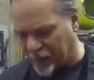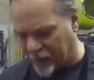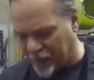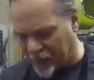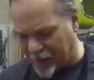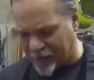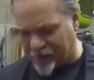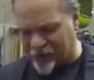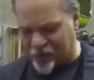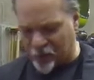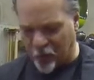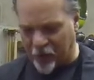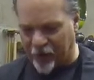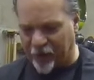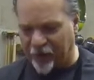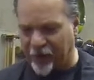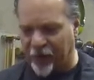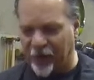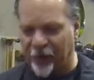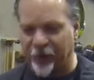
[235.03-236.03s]
And that is one
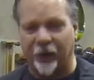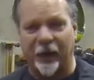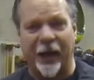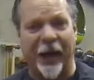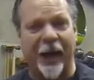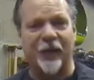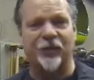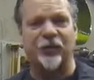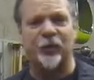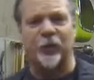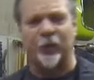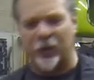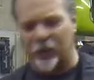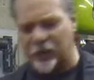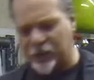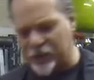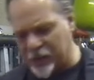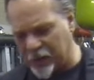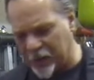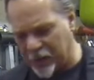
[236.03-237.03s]
of the other
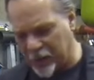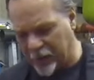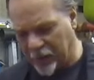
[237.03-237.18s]
attributes